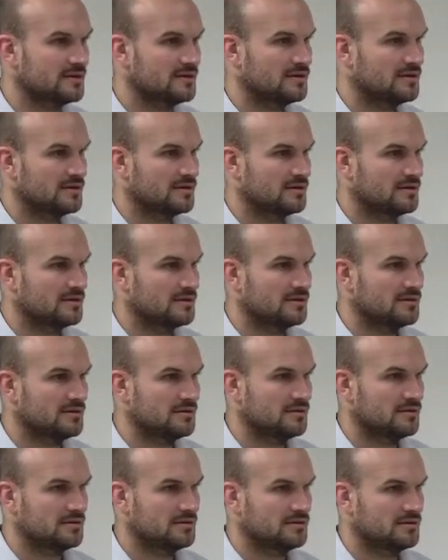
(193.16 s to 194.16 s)

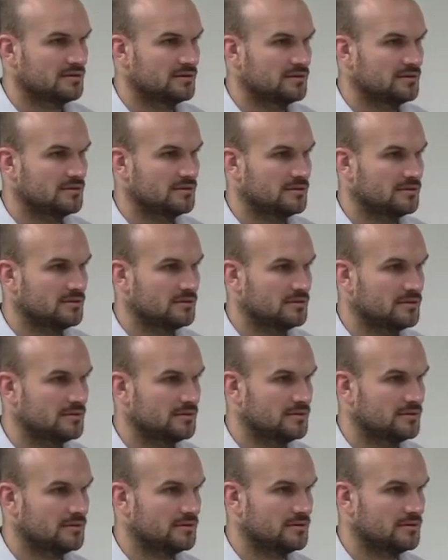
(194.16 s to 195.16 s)

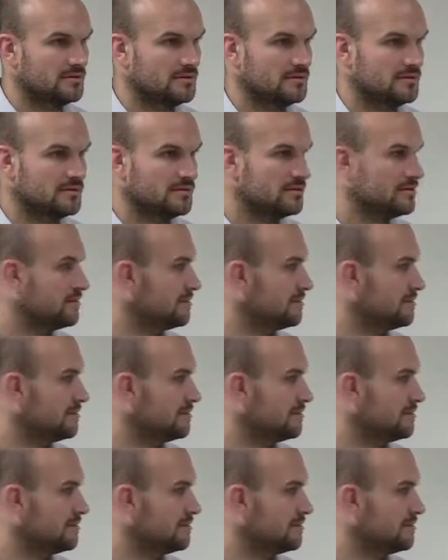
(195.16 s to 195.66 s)
(no one is talking)